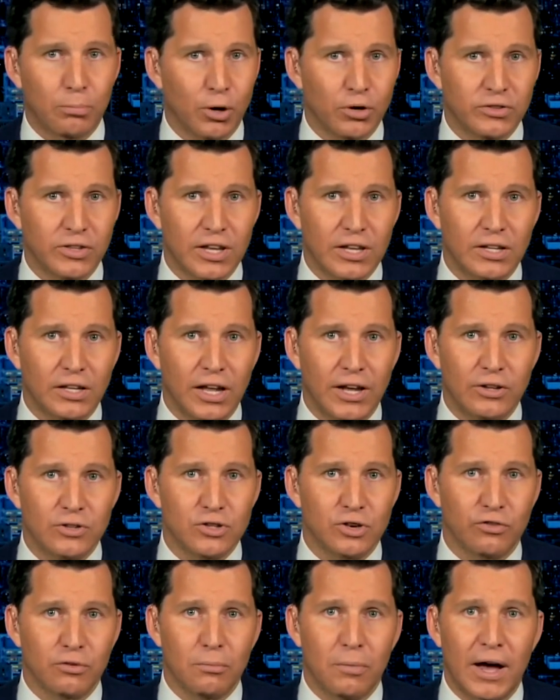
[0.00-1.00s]
birthday
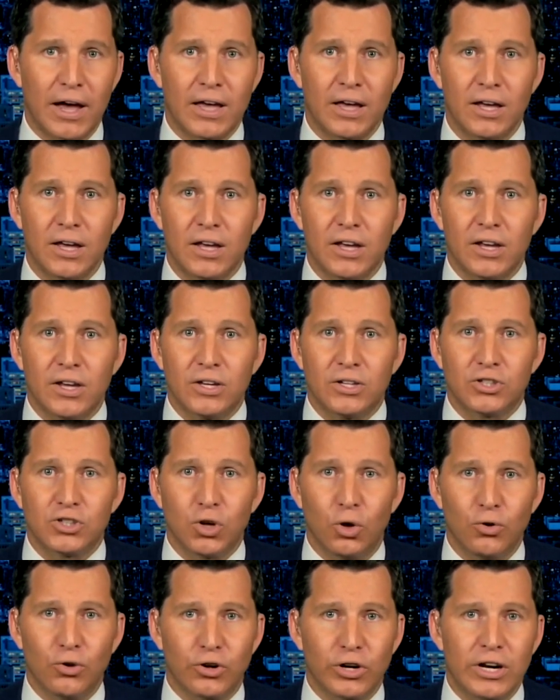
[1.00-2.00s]
clowns over my
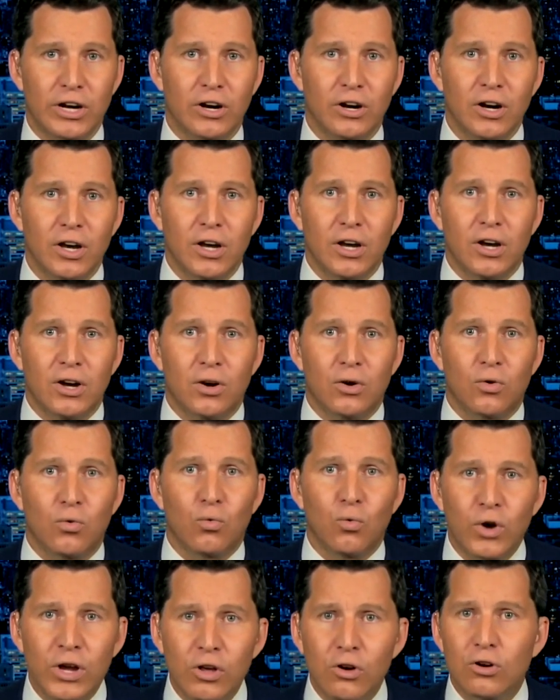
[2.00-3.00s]
shoulder here.
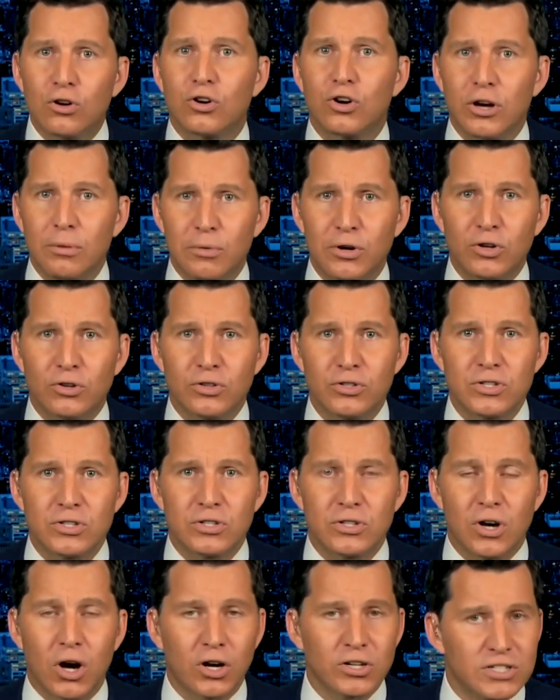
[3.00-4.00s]
Real
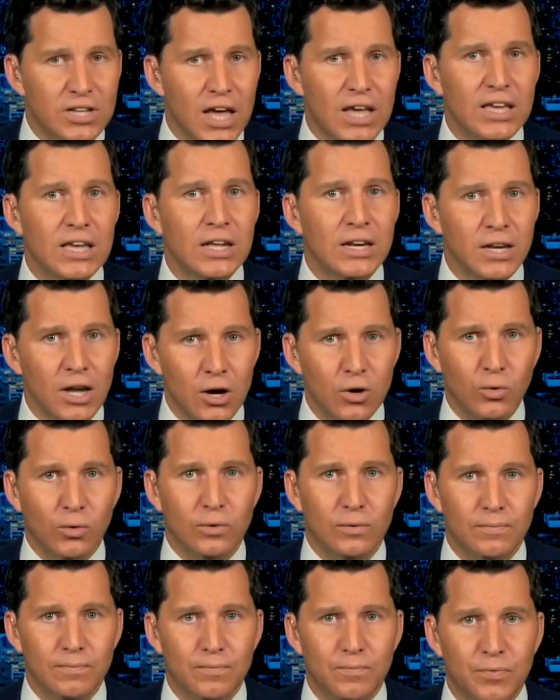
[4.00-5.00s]
criminals are taking note.
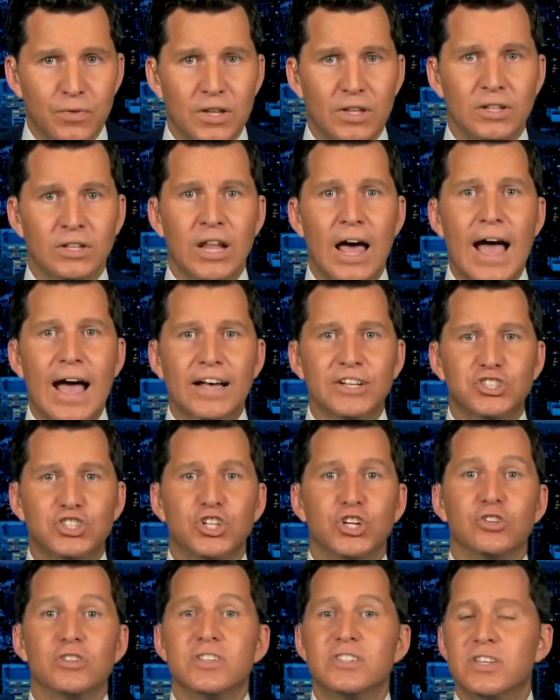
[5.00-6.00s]

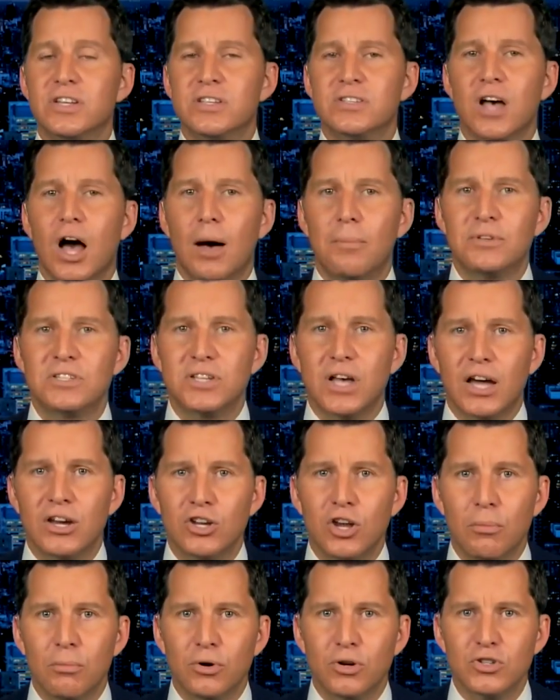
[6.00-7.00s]
Last year, the city's
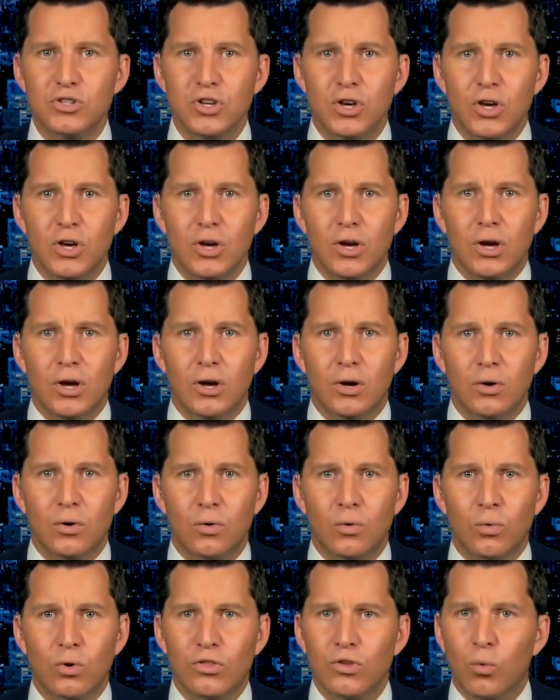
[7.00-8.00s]
homicide numbers
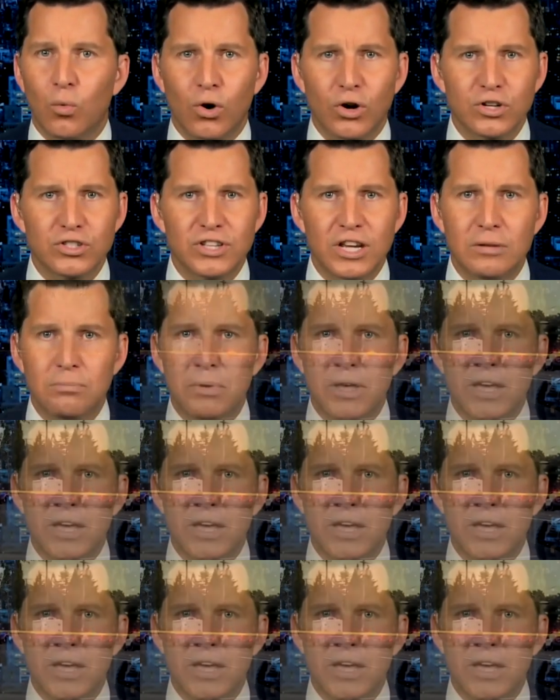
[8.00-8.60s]
were the worst they'd